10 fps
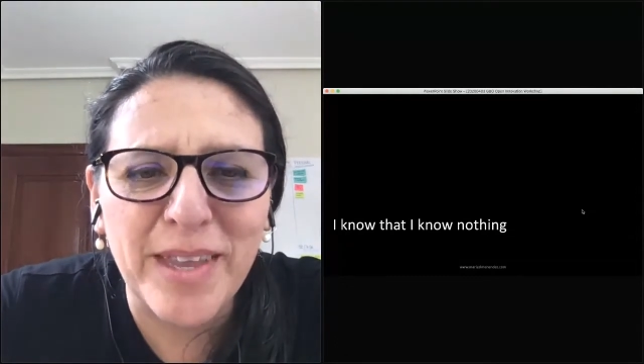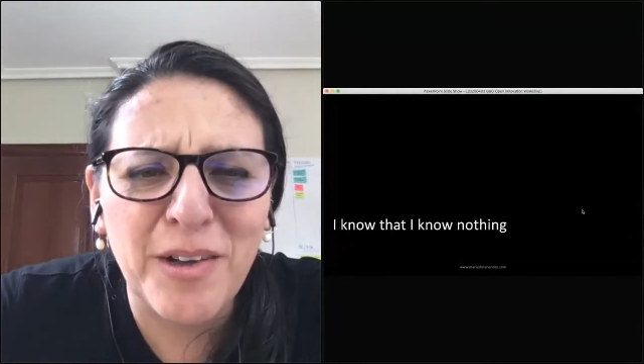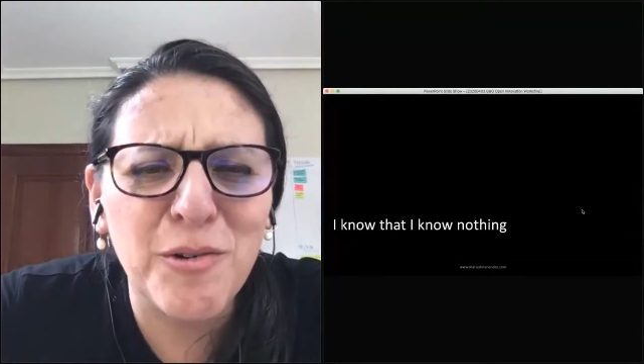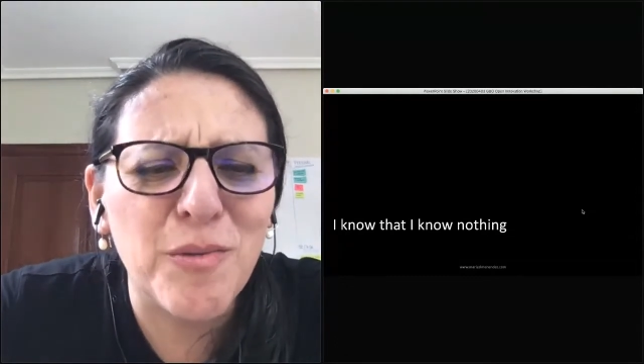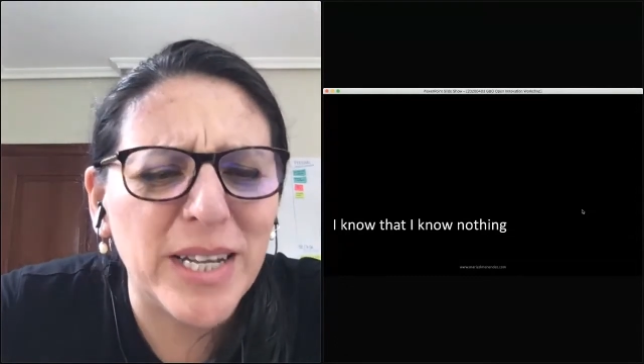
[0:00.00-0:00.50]

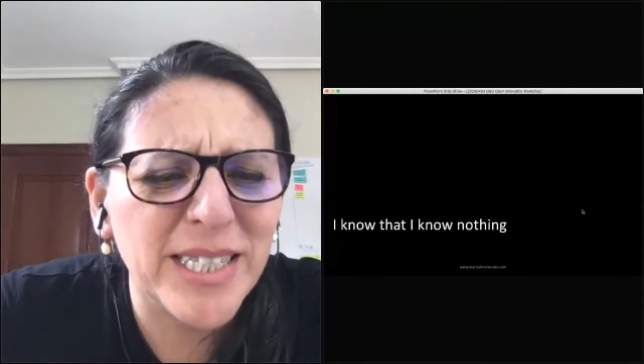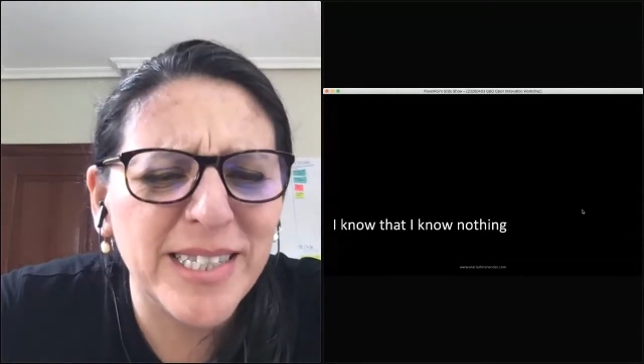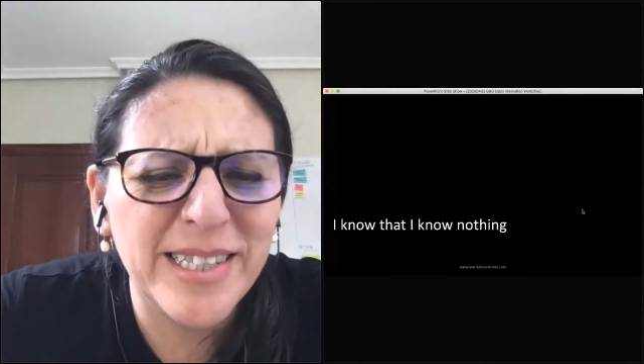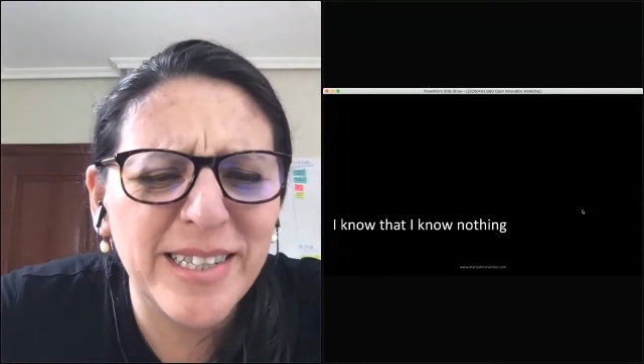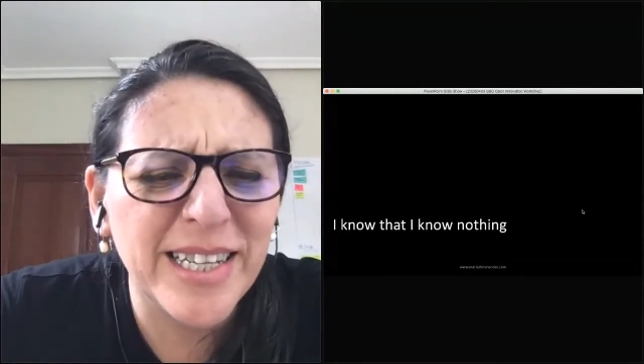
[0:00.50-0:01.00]
who was
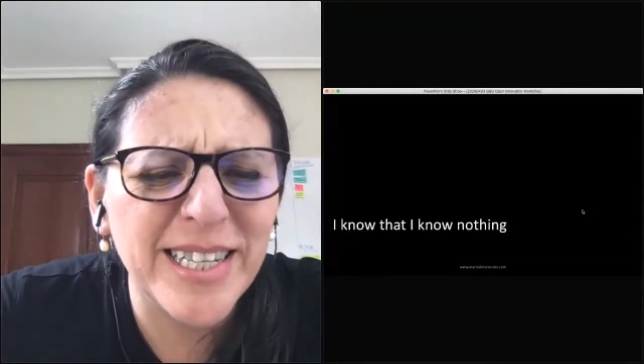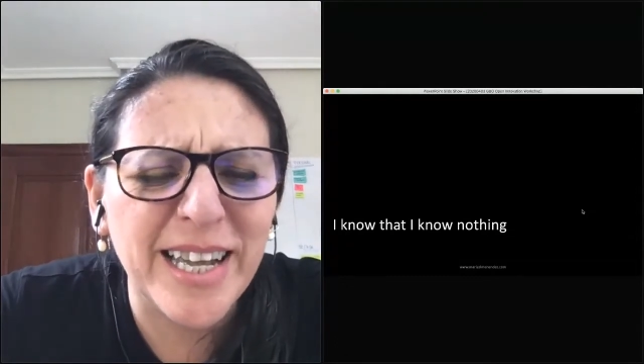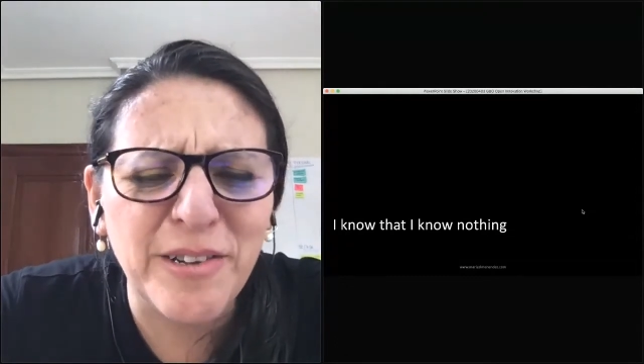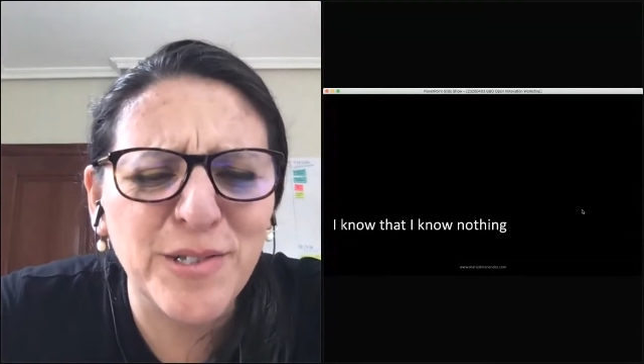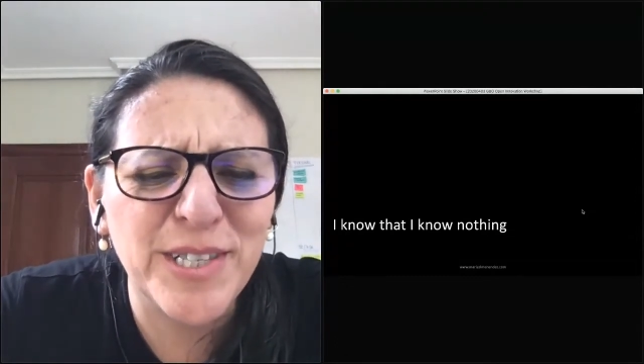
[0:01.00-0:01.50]
this
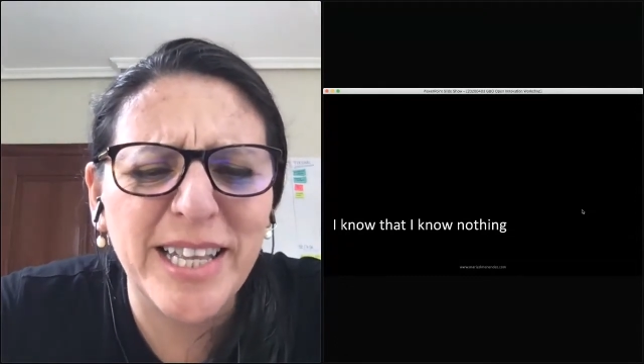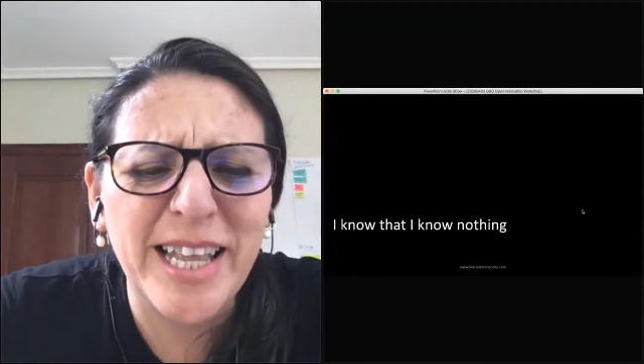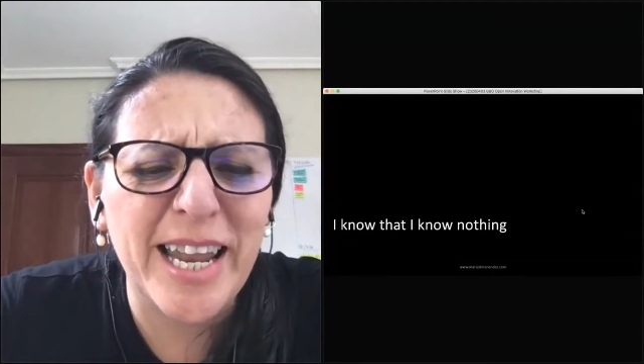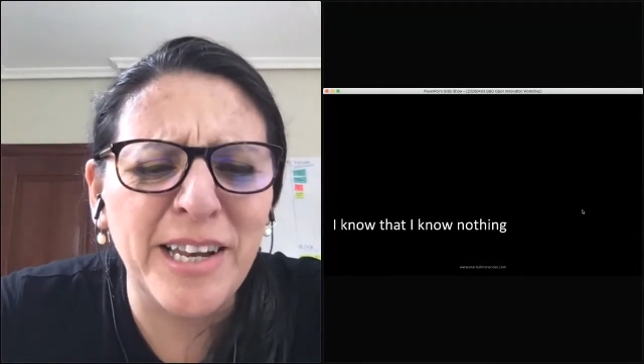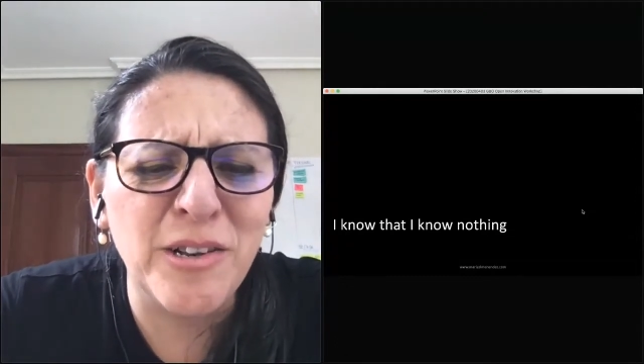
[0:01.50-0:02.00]
guy who said
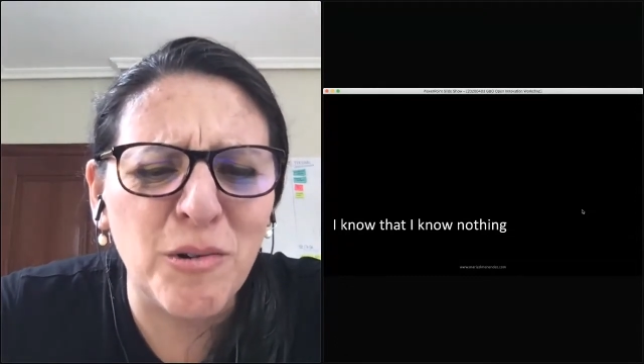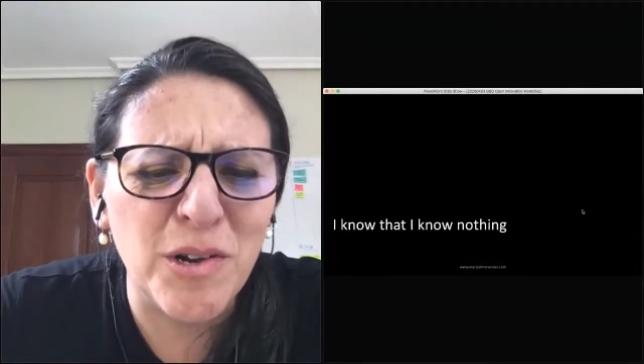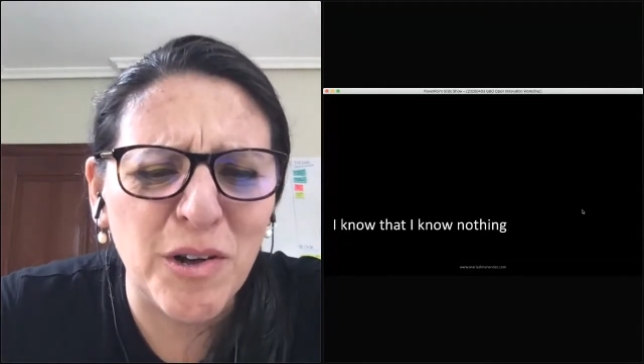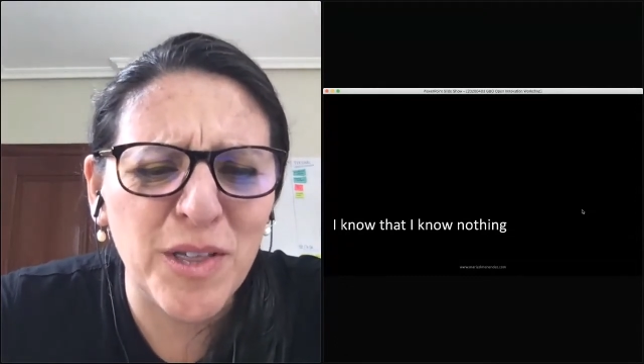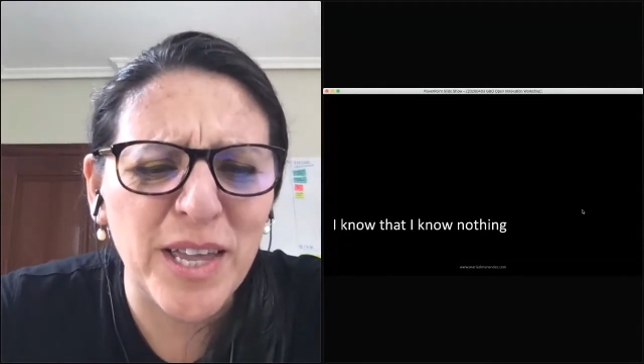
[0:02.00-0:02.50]
that I know
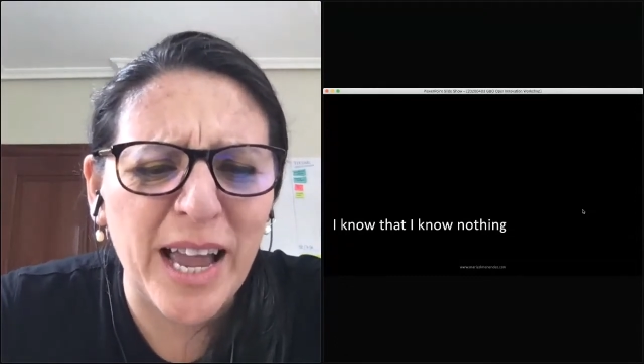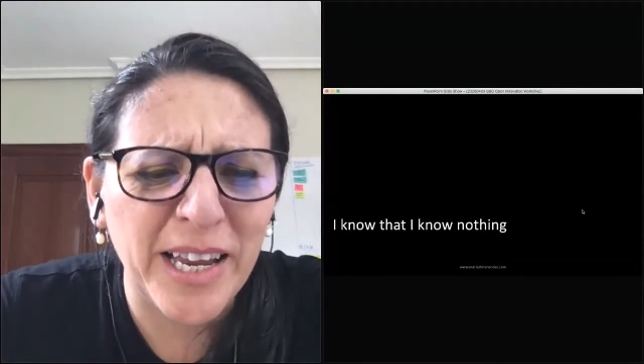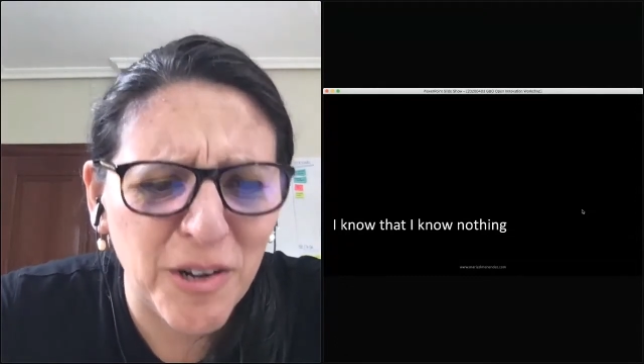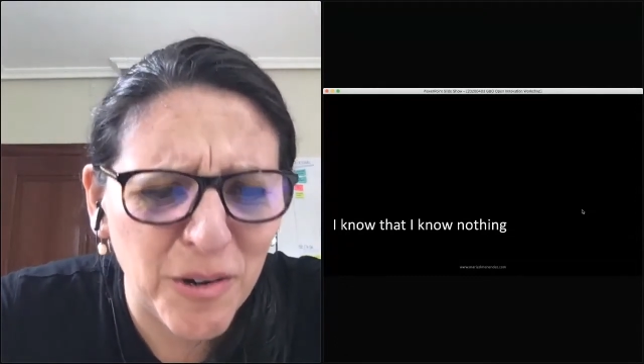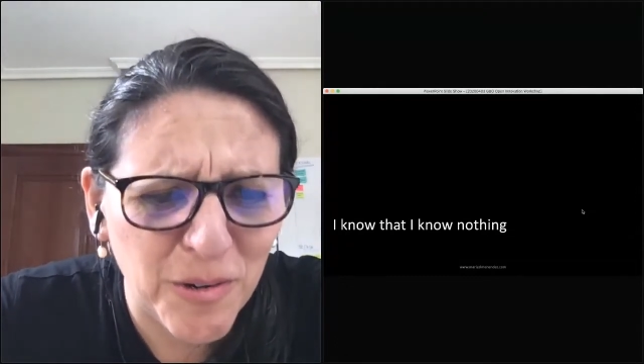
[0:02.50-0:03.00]
nothing. I
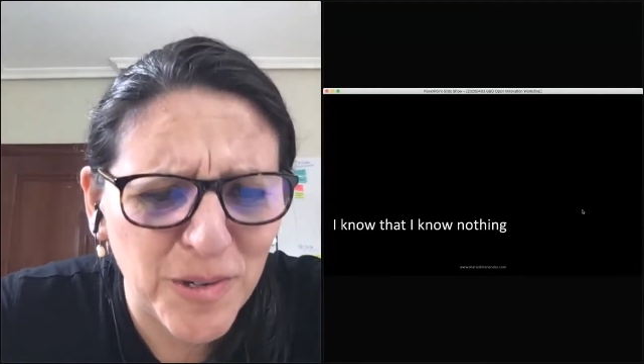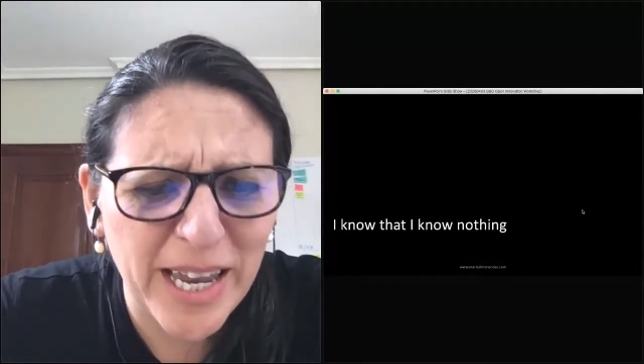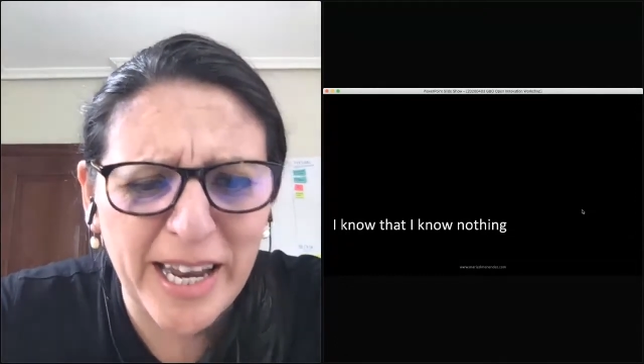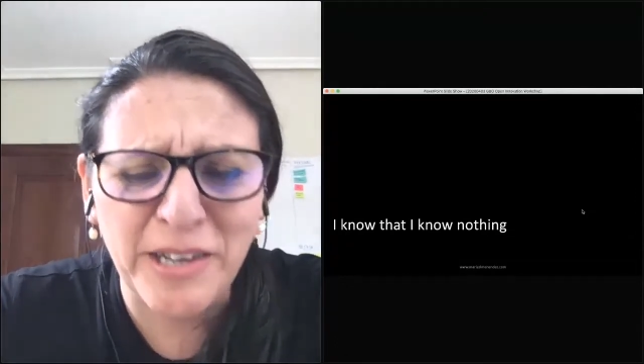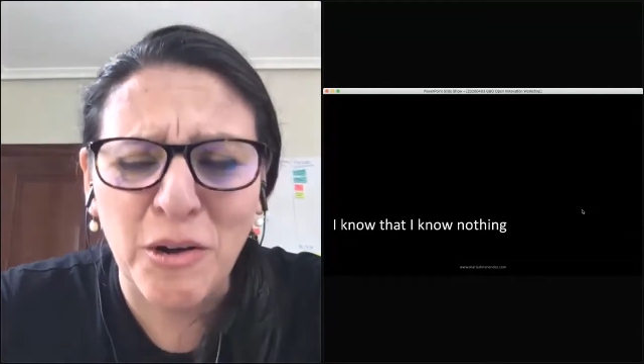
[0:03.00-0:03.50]
know
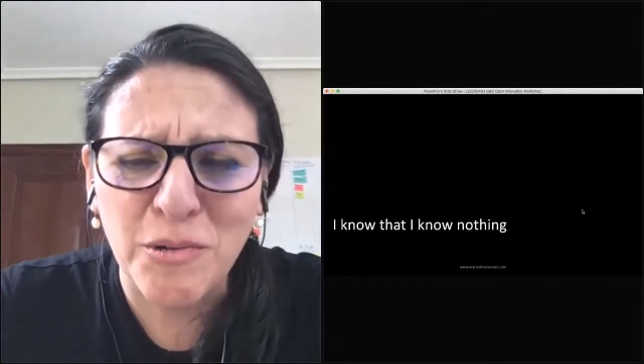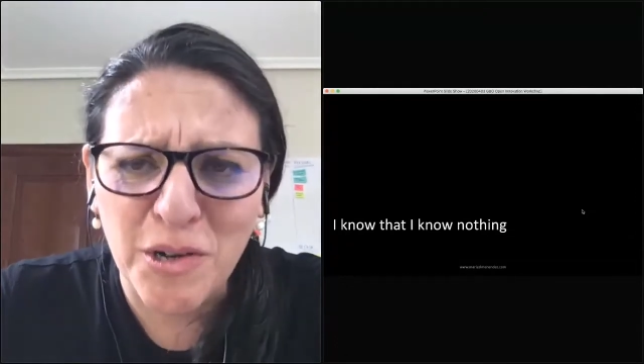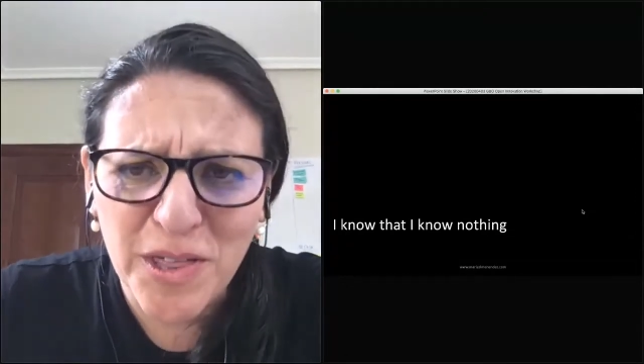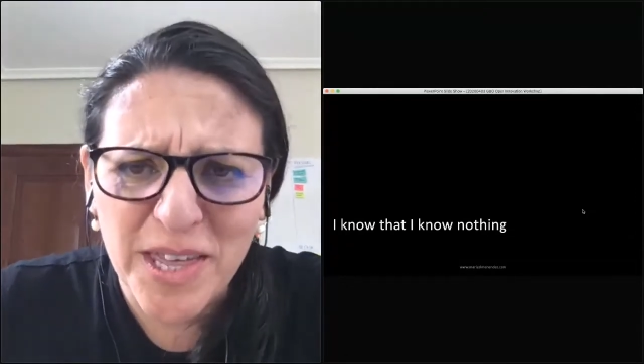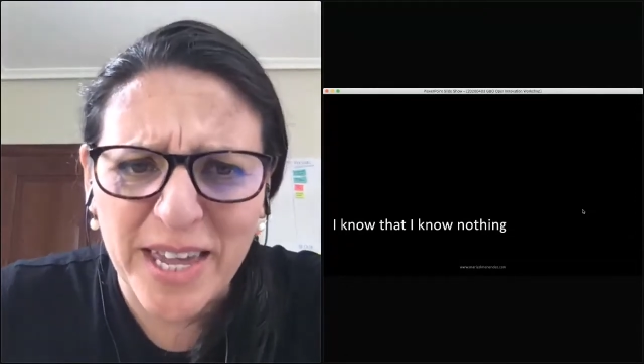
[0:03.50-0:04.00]
that I know
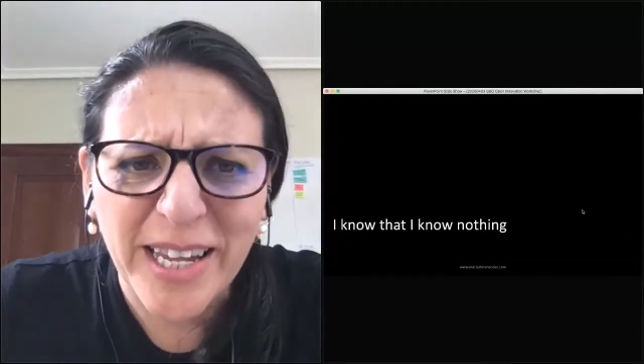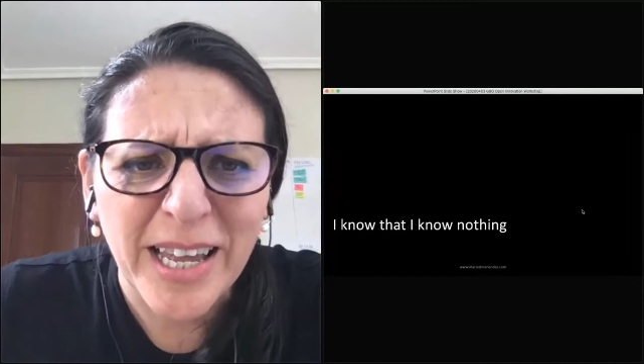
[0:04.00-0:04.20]
nothing.